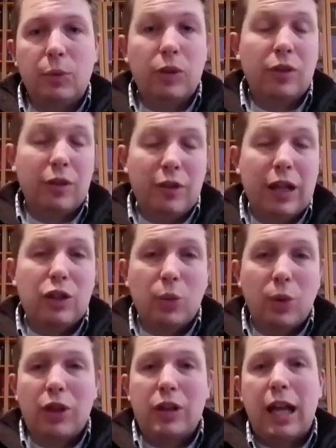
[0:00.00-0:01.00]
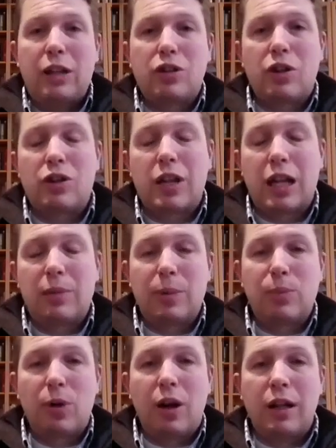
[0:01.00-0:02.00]
was the venue where the tax charges had to
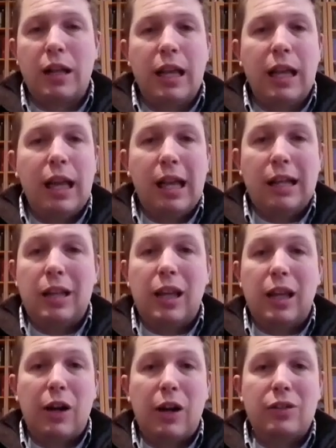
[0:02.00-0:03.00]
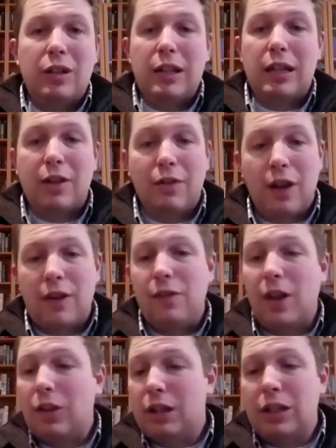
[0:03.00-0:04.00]
be brought. And again, the IRS had identified
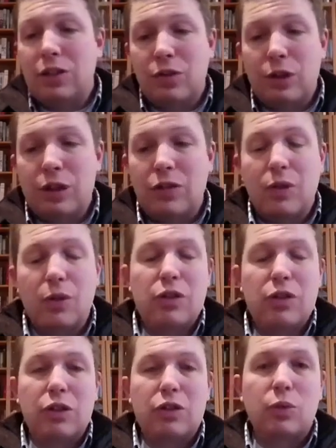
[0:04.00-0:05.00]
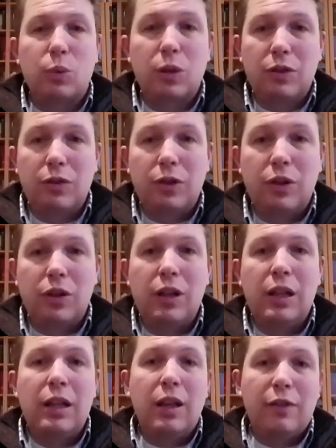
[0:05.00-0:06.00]
felonies for each of those years,
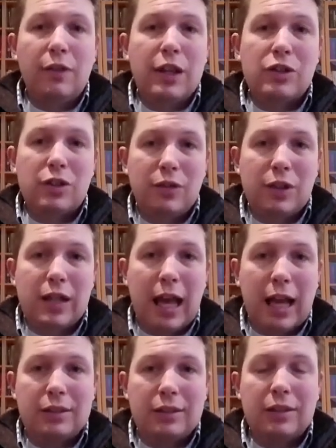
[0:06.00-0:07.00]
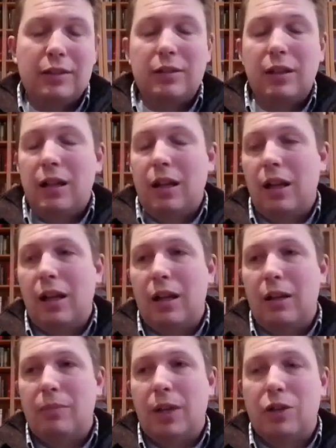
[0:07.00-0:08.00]
willful evasion of the taxes.
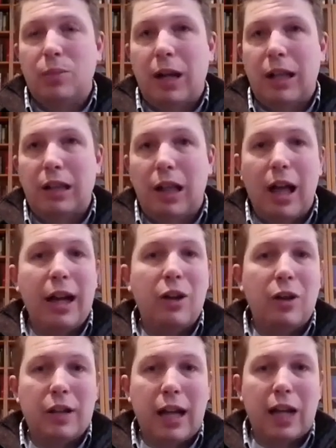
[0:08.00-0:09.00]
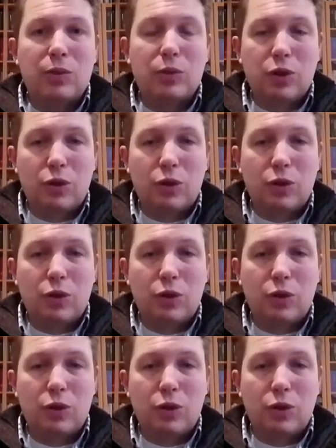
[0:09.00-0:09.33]
Hunter Biden lied on tax